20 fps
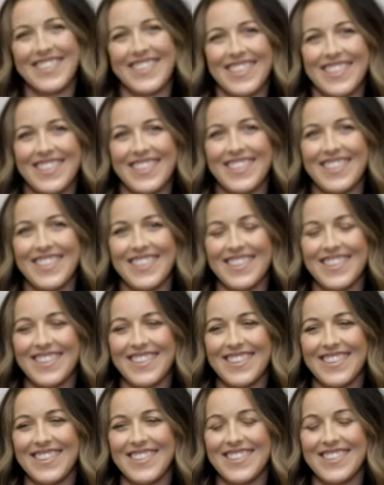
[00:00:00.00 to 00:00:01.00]

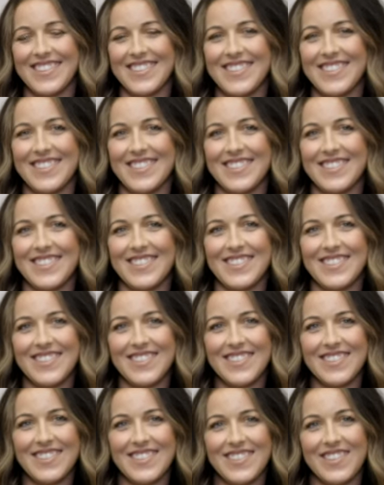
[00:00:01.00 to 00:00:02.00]

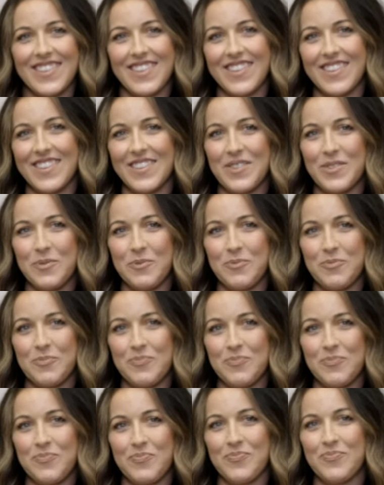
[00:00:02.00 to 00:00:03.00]

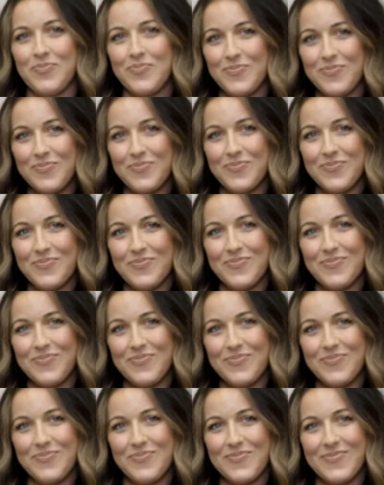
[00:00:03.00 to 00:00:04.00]

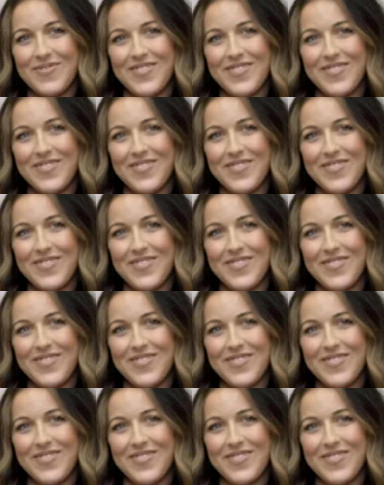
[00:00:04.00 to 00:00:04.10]
(not speaking)